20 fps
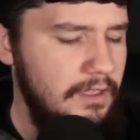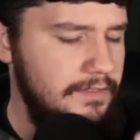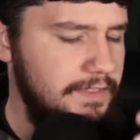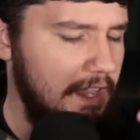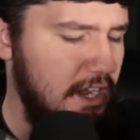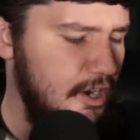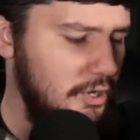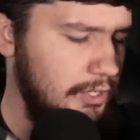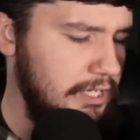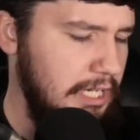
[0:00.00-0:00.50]

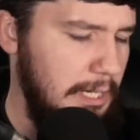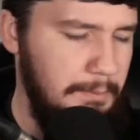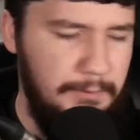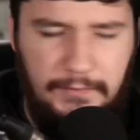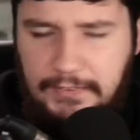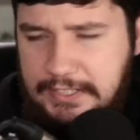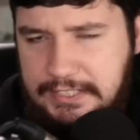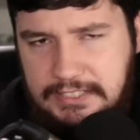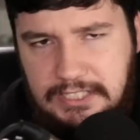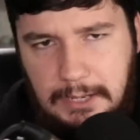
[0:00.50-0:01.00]
There are a couple
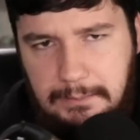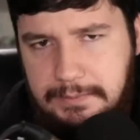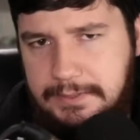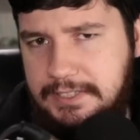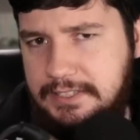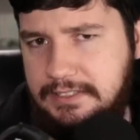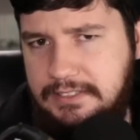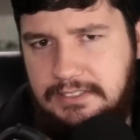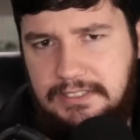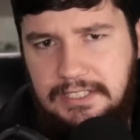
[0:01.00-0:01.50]
of
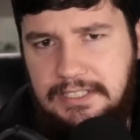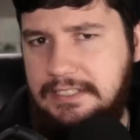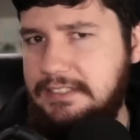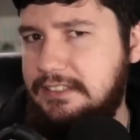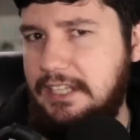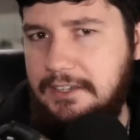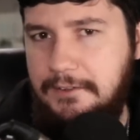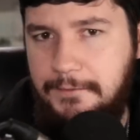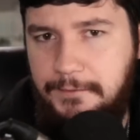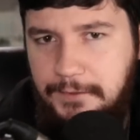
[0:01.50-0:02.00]
exceptions,
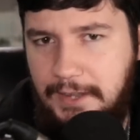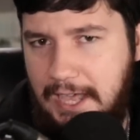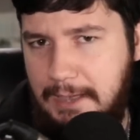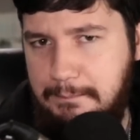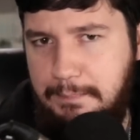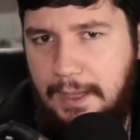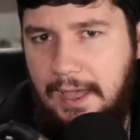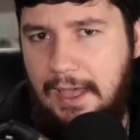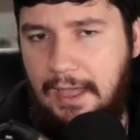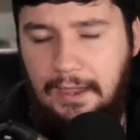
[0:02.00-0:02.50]
things like
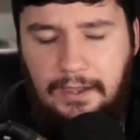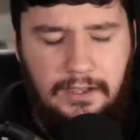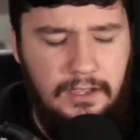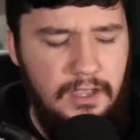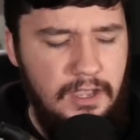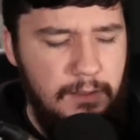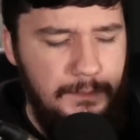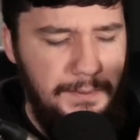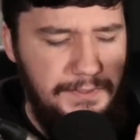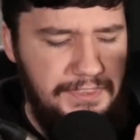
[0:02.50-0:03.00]
Flatpak,
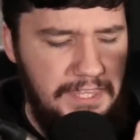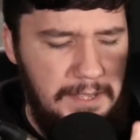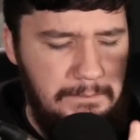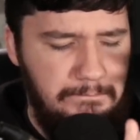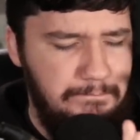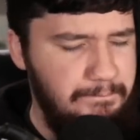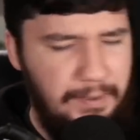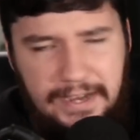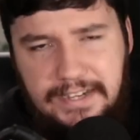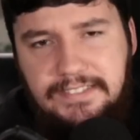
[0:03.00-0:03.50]
but
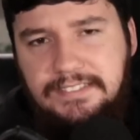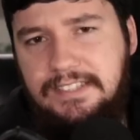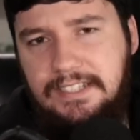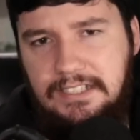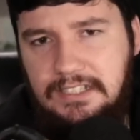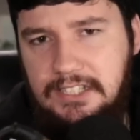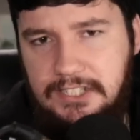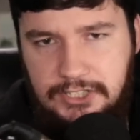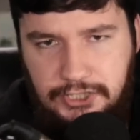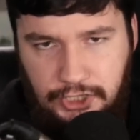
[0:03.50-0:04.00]
they're
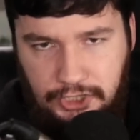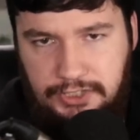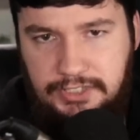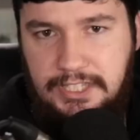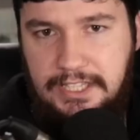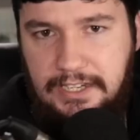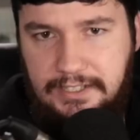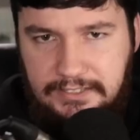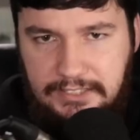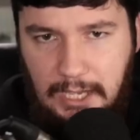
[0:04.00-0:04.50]
basically just
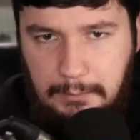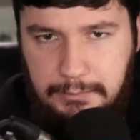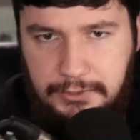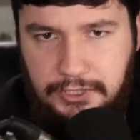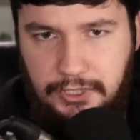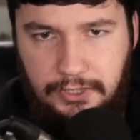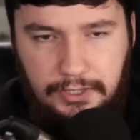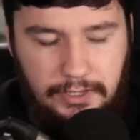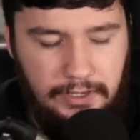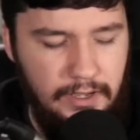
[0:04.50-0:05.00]
the
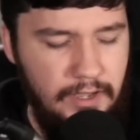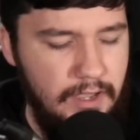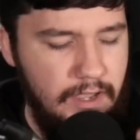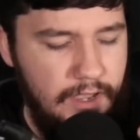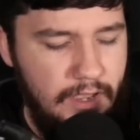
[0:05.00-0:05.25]
exception.